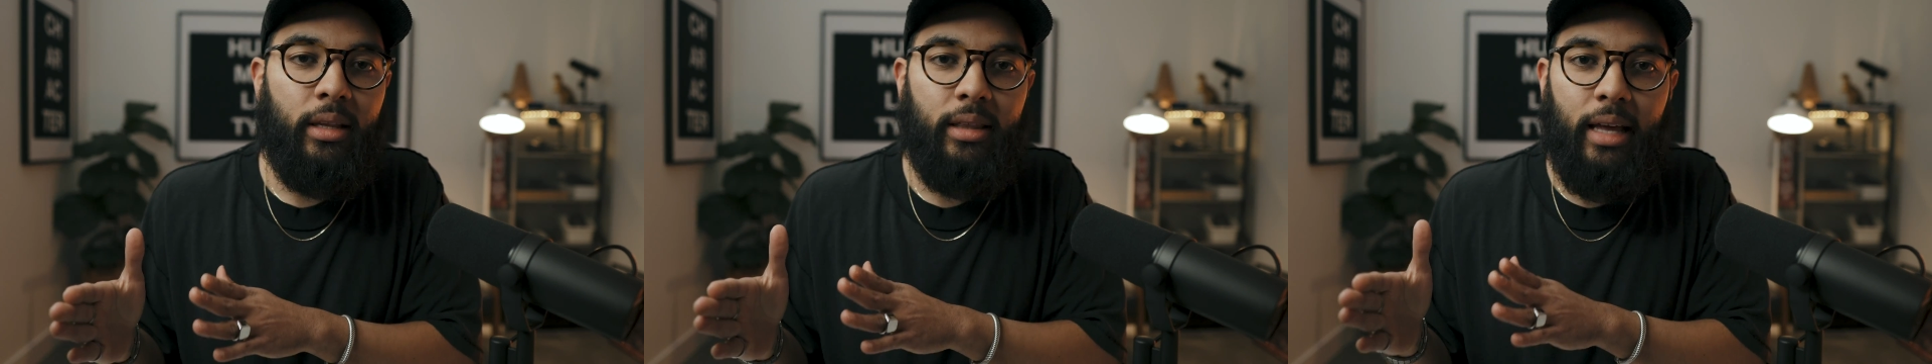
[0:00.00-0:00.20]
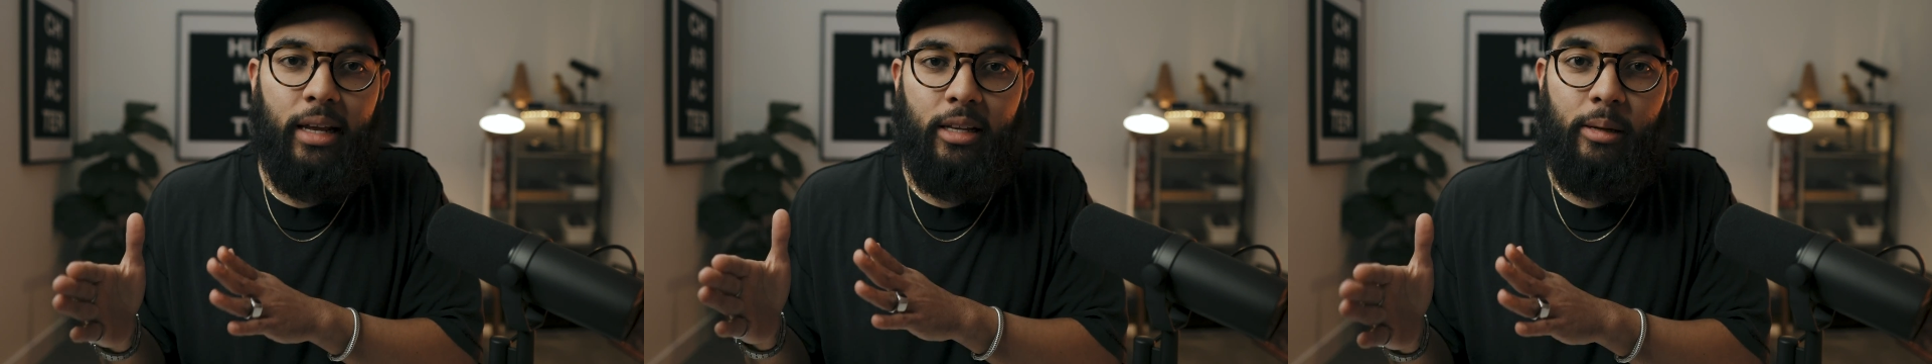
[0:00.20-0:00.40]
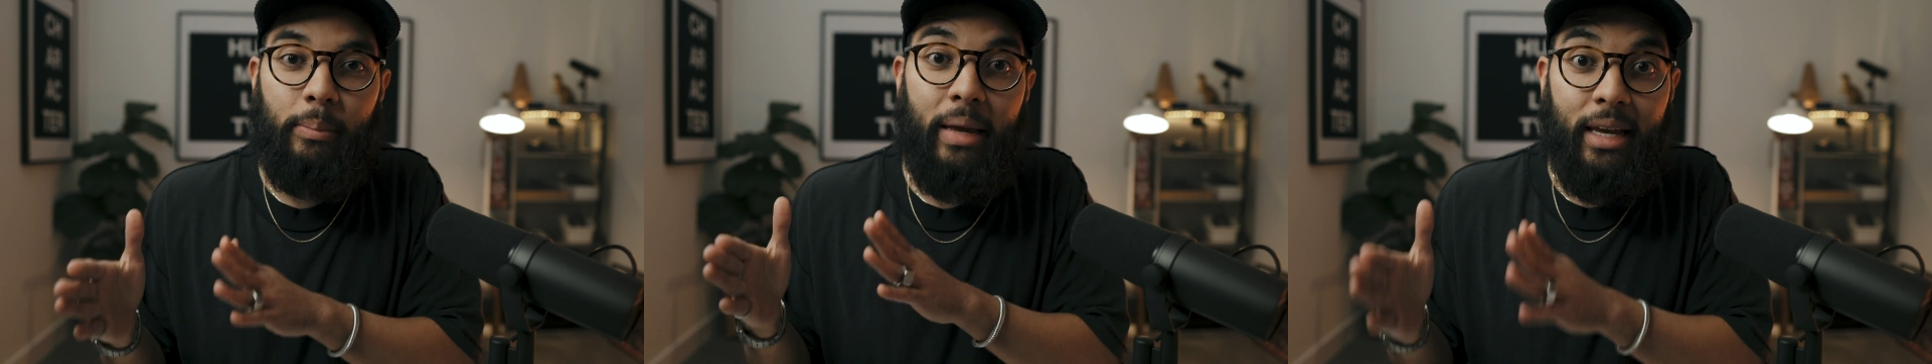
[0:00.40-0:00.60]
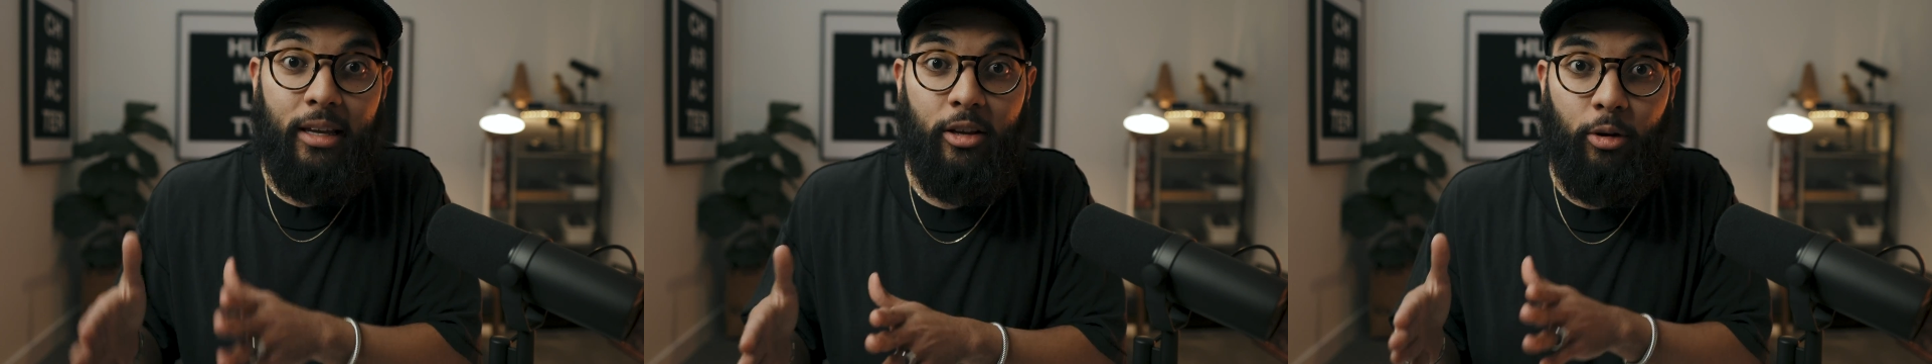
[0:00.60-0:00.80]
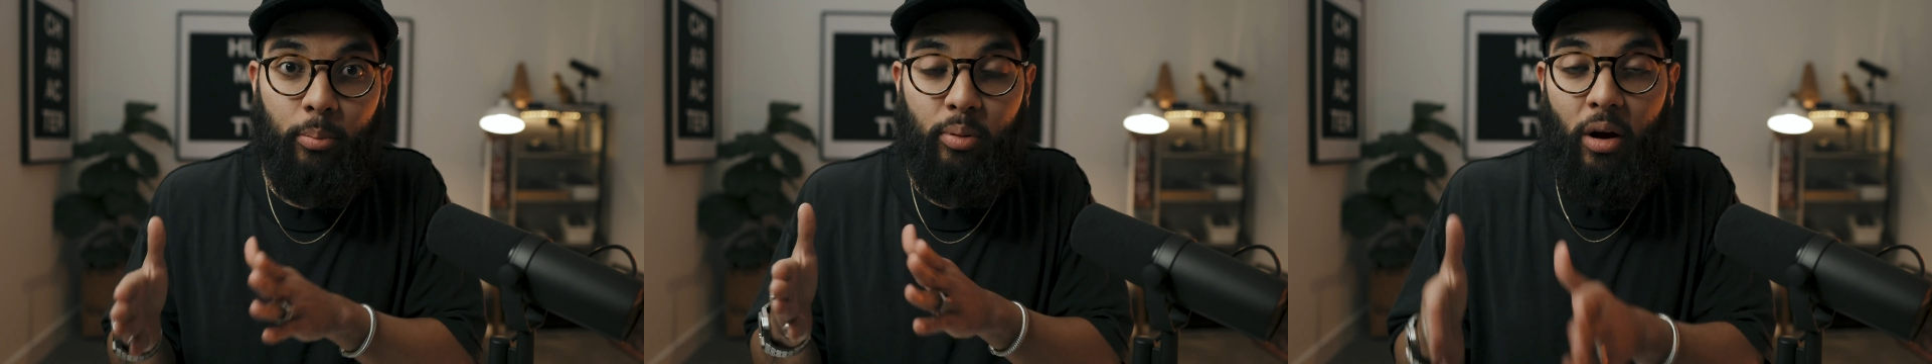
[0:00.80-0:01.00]
that can
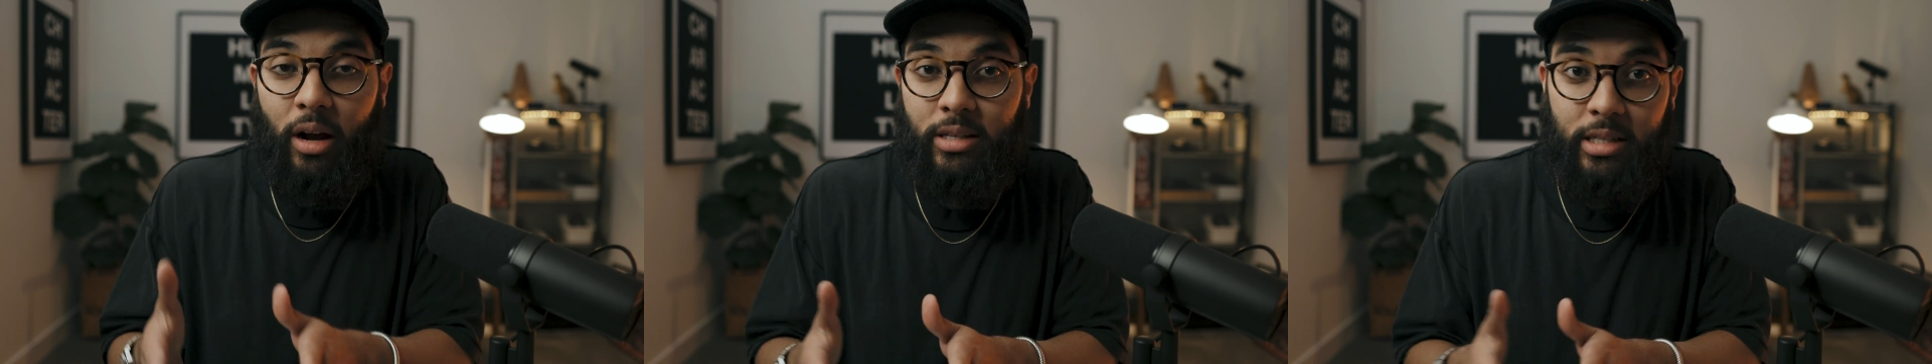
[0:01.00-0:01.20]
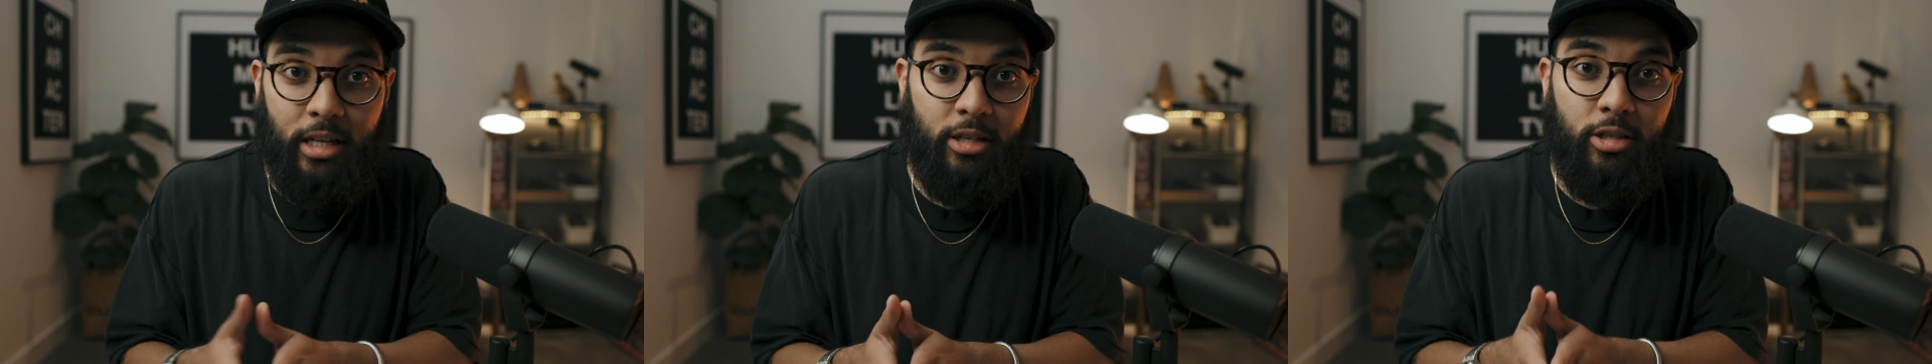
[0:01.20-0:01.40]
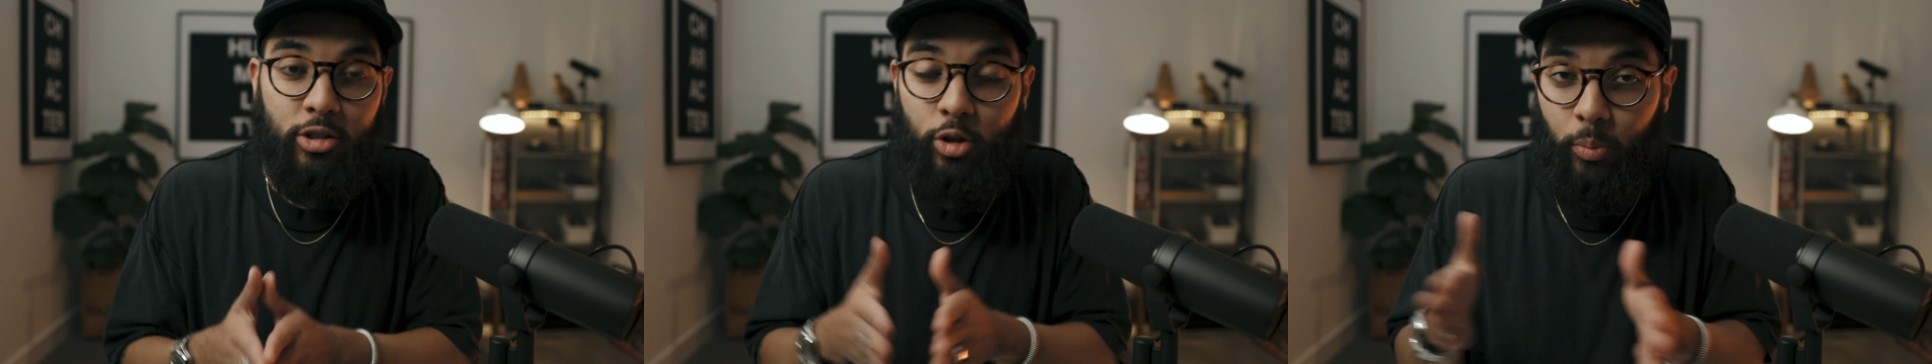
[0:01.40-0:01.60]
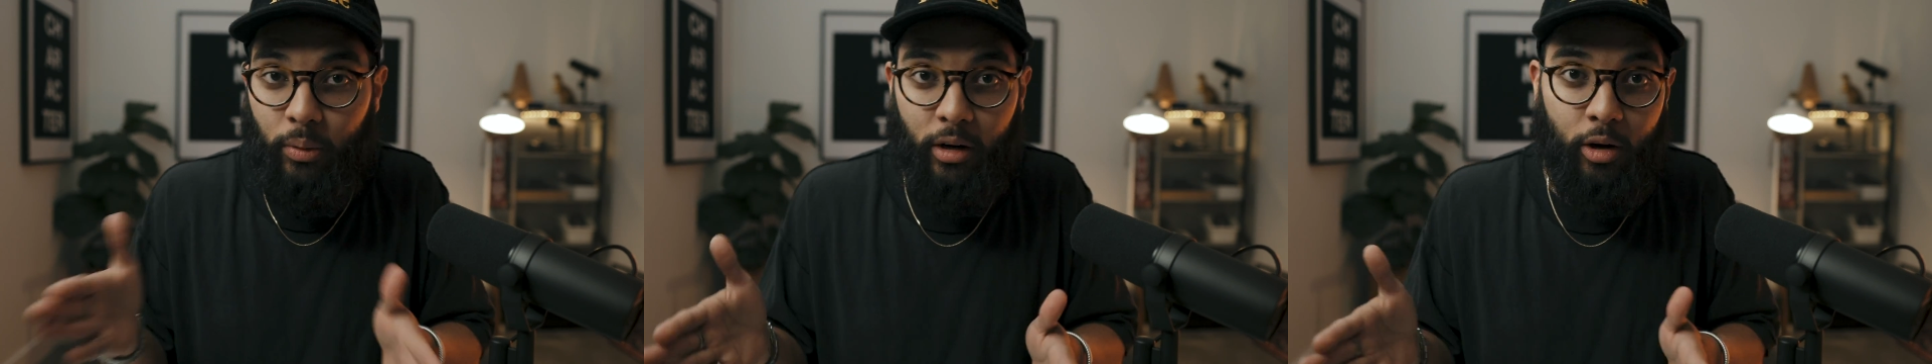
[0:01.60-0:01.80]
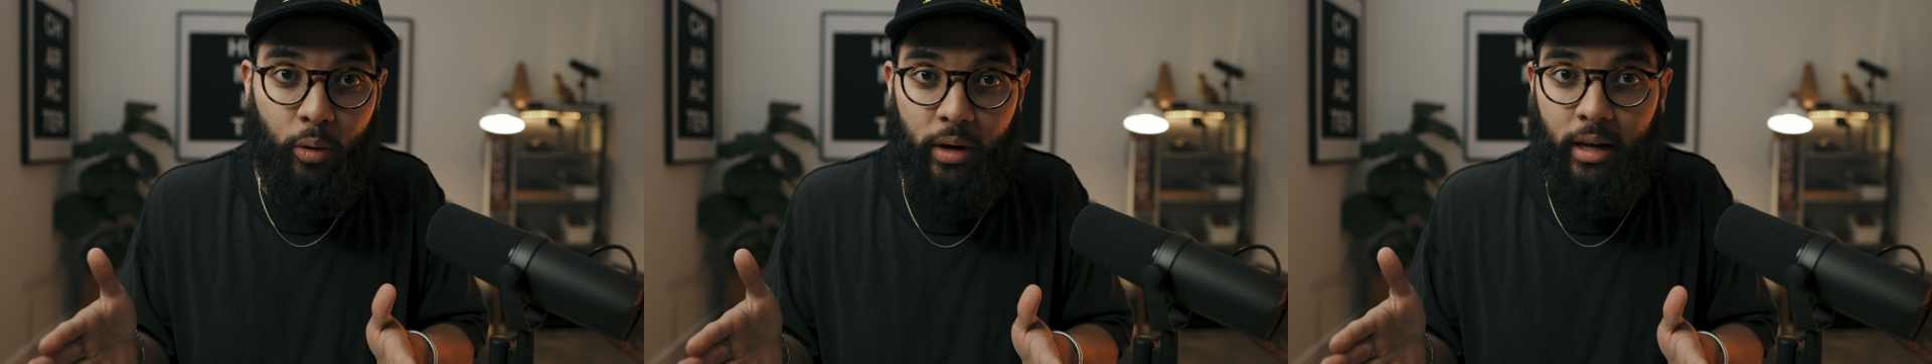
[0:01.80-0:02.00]
make your process
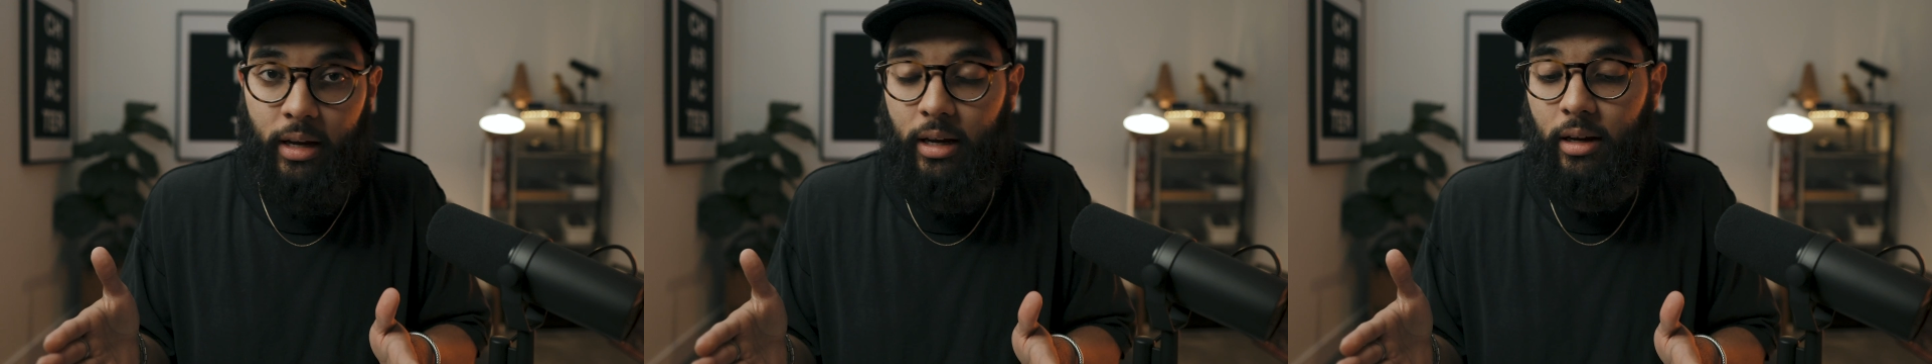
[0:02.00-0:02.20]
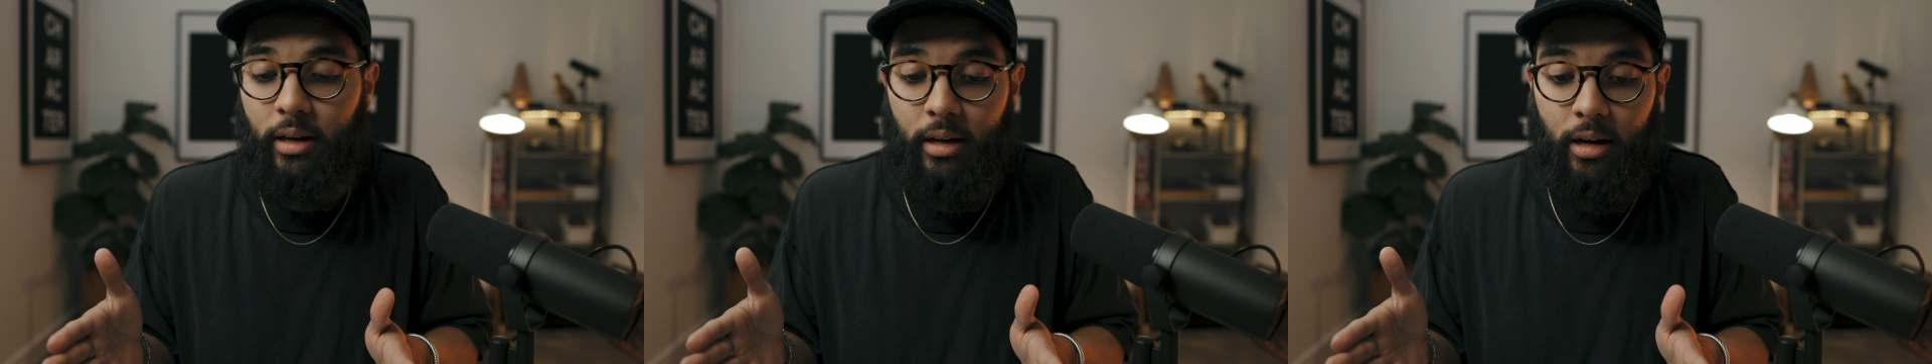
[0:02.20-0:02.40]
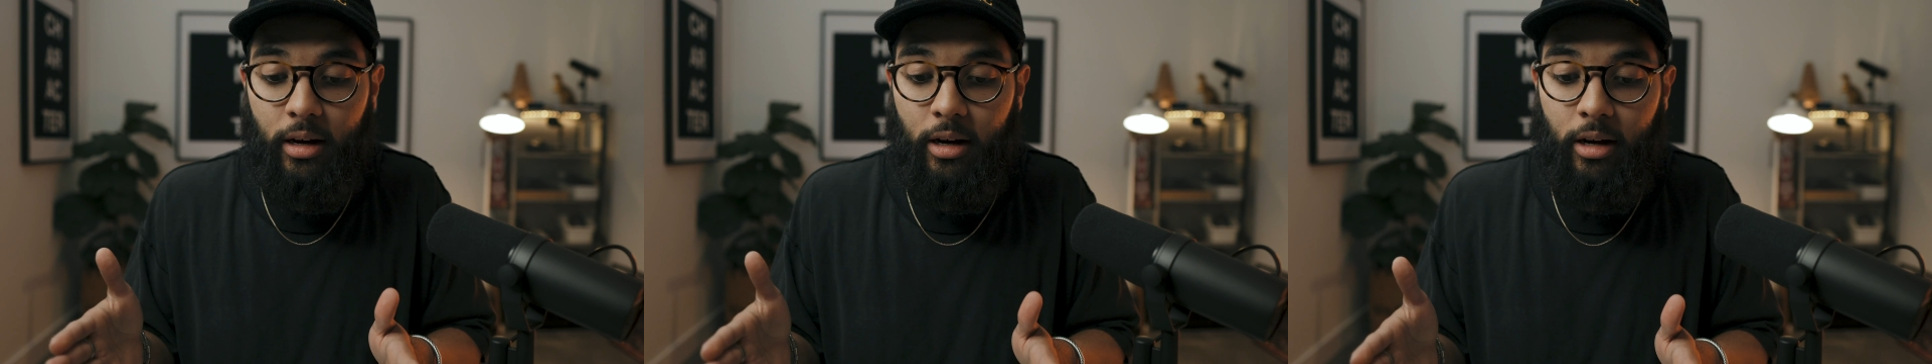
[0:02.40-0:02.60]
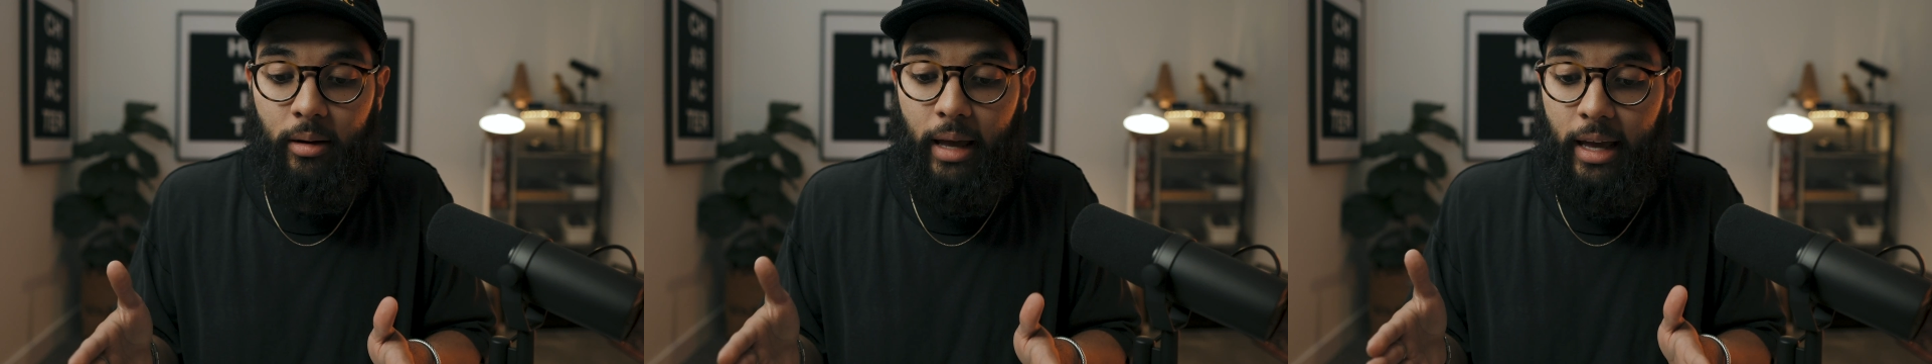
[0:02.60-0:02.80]
super quick uh,